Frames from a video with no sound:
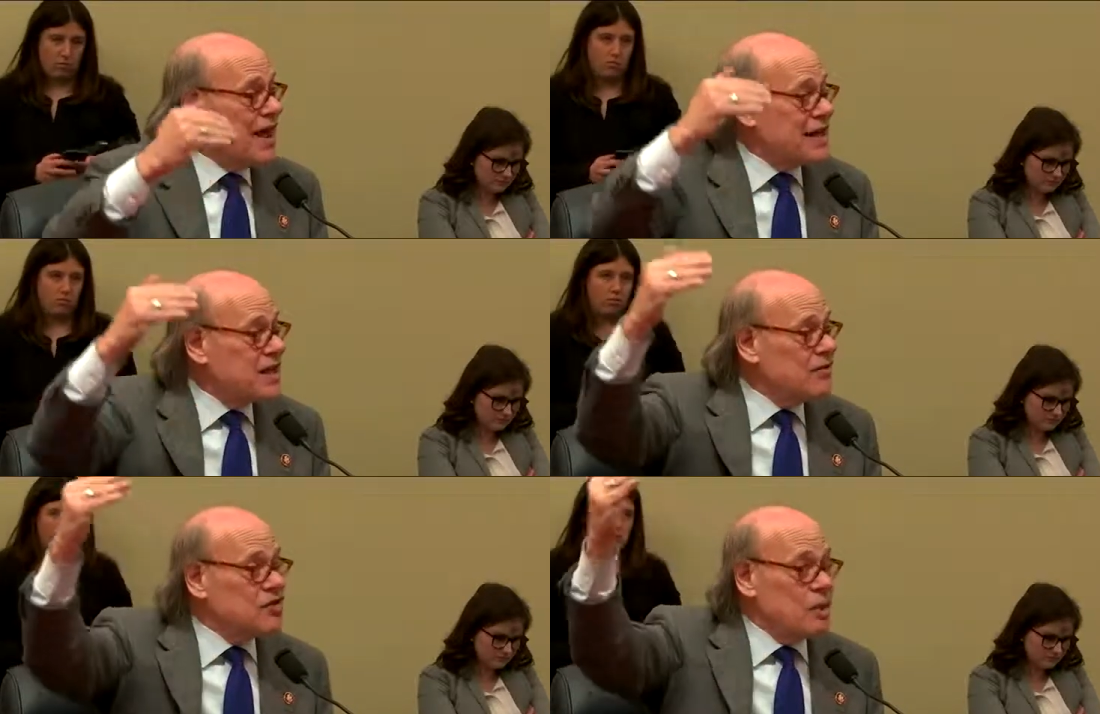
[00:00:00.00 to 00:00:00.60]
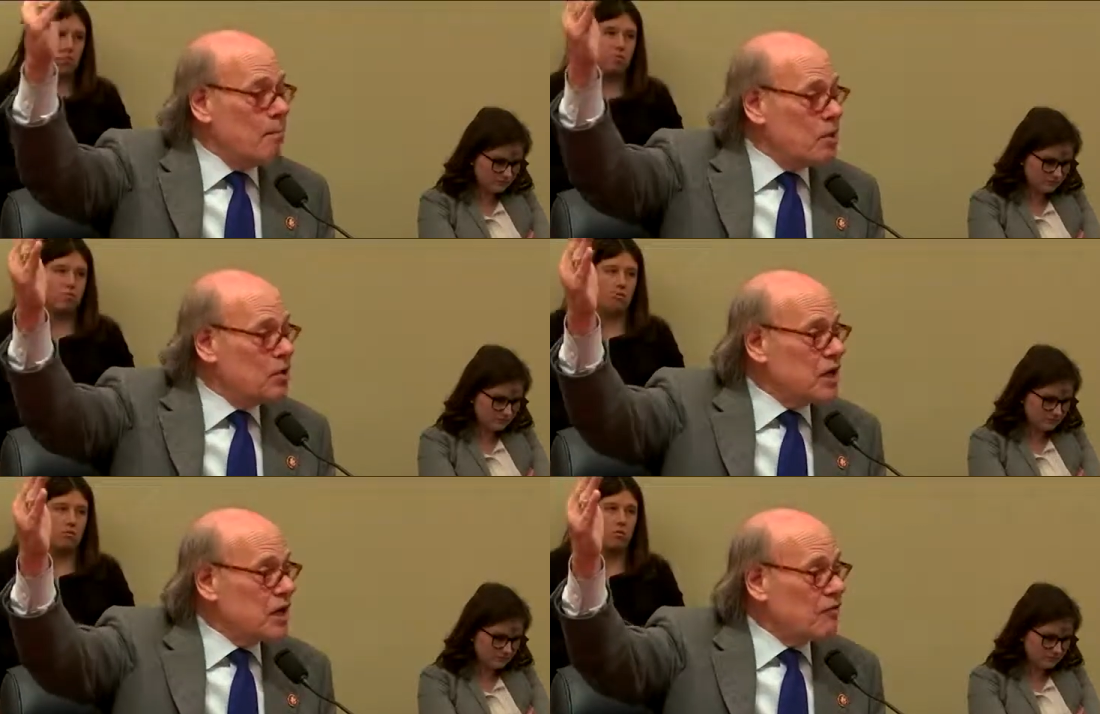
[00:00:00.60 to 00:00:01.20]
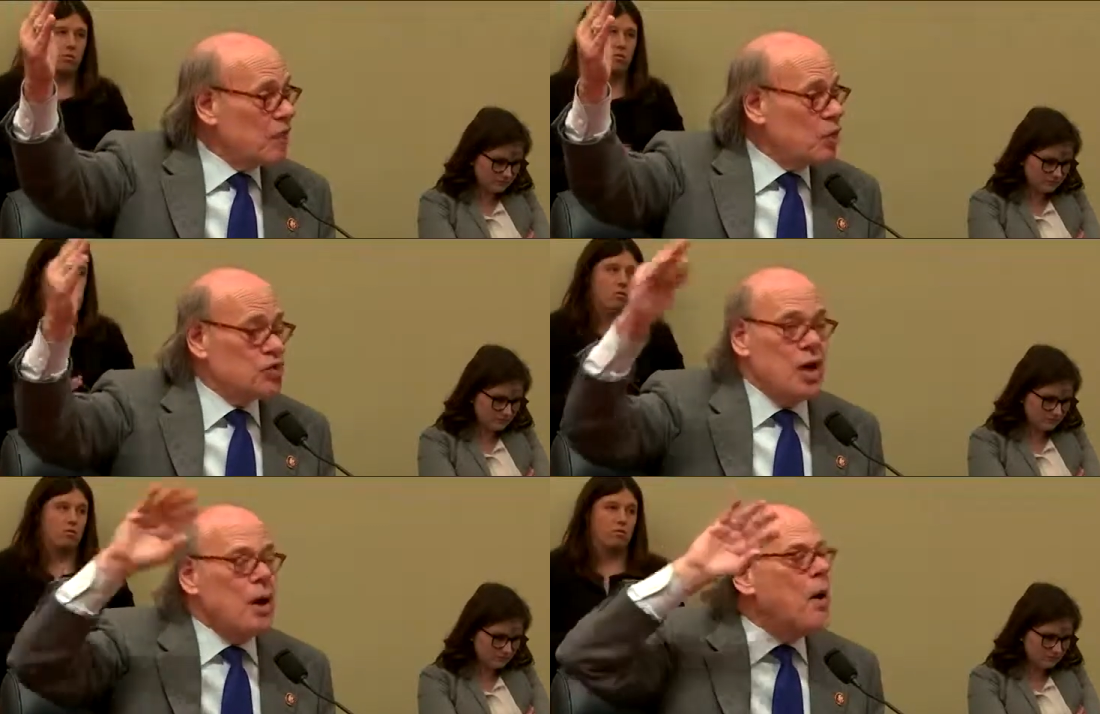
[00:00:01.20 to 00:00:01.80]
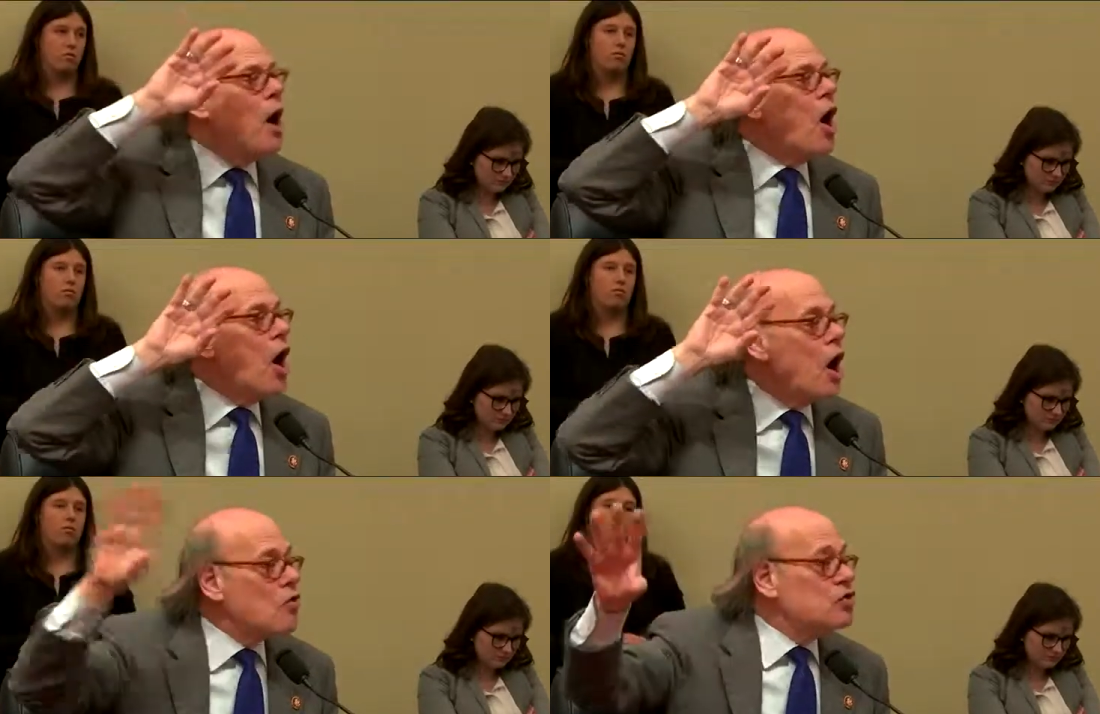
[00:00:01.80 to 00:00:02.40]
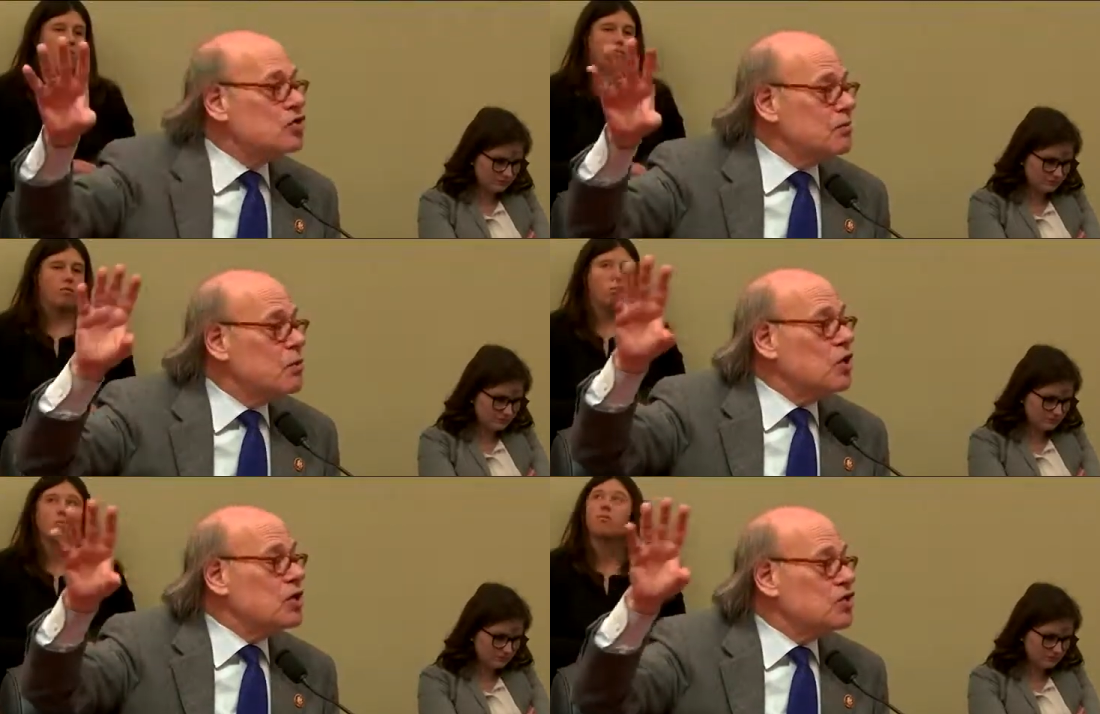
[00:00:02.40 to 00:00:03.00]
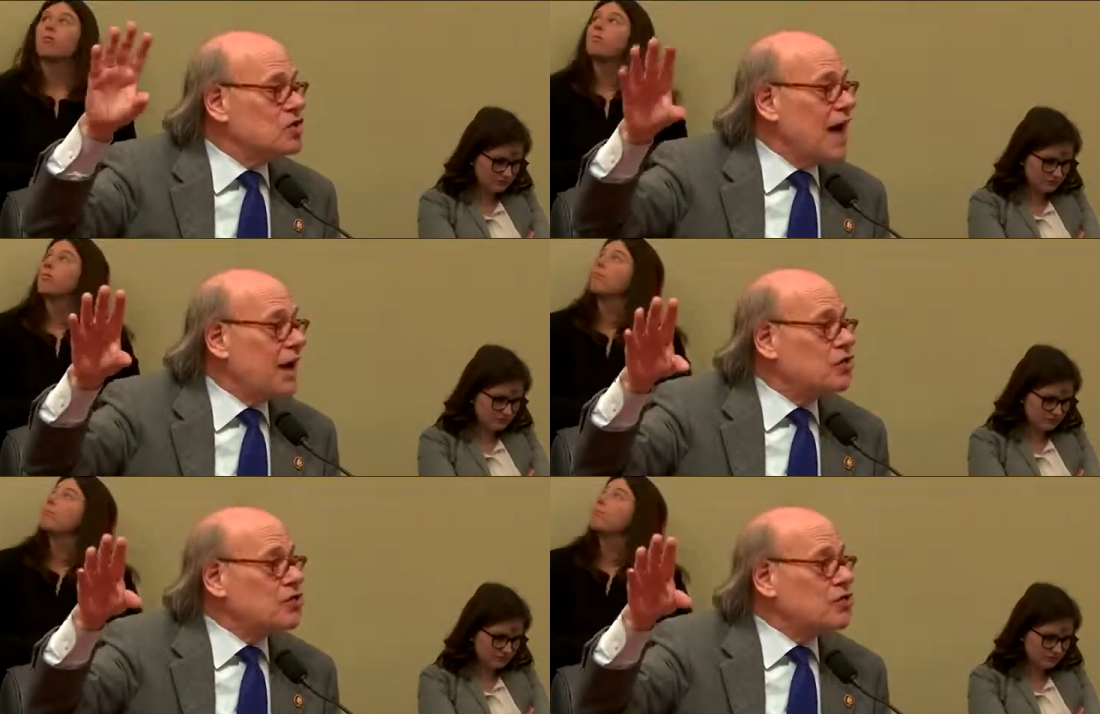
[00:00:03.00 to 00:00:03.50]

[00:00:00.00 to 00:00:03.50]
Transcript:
Speaker 1: That gives the billionaire folks hundreds of millions of